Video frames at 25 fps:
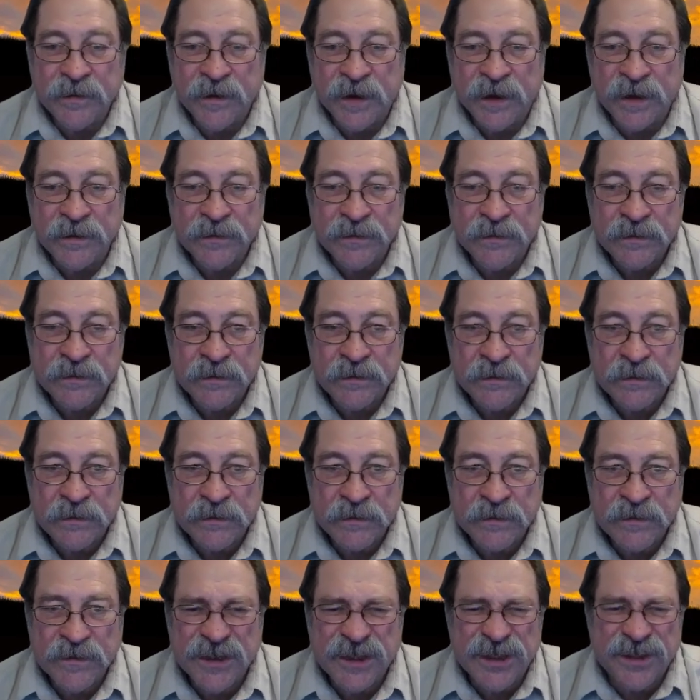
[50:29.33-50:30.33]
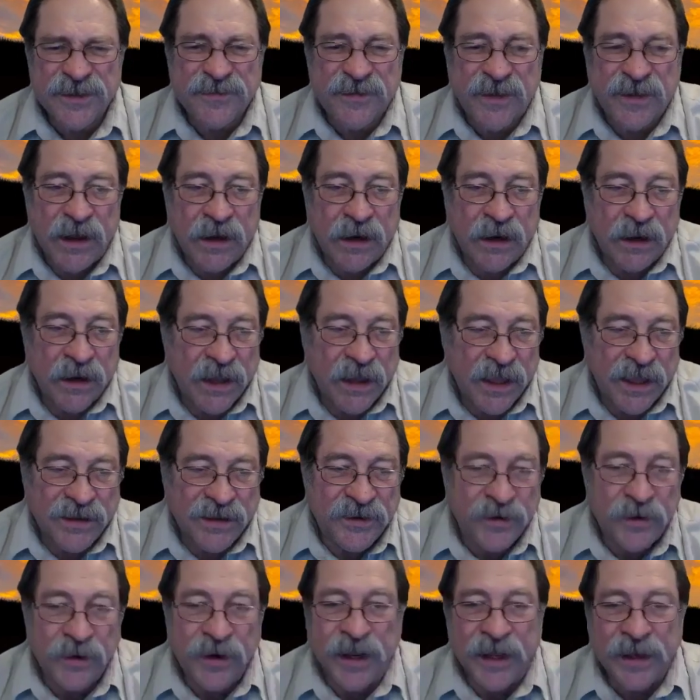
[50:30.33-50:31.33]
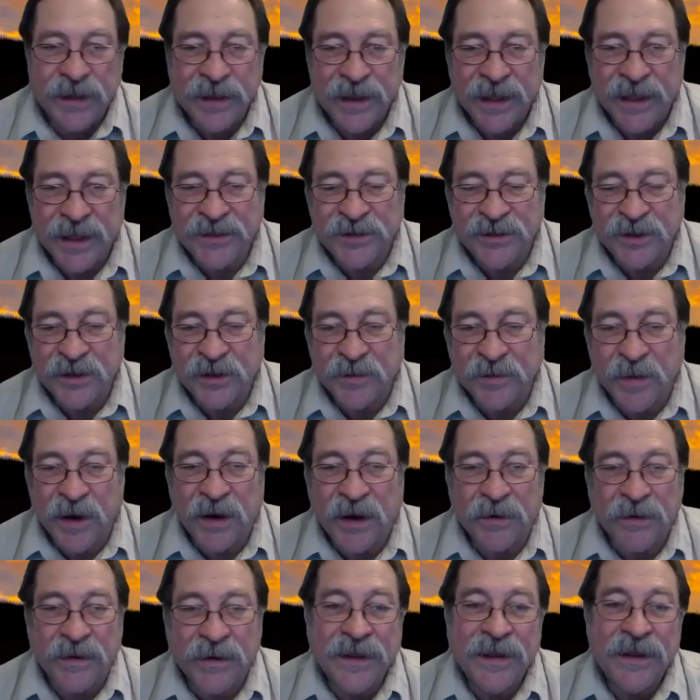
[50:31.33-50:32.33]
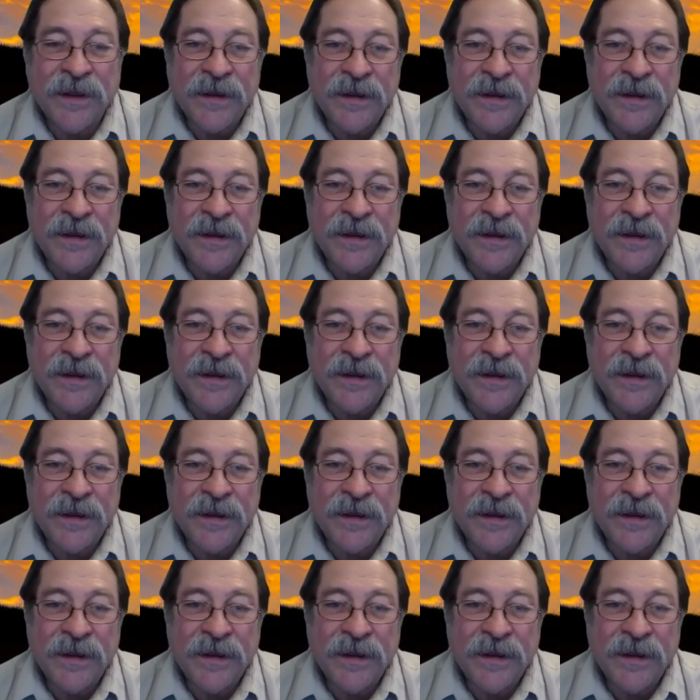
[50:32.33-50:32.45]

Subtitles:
Well, it's just fun. I like doing it. I like shooting a bow.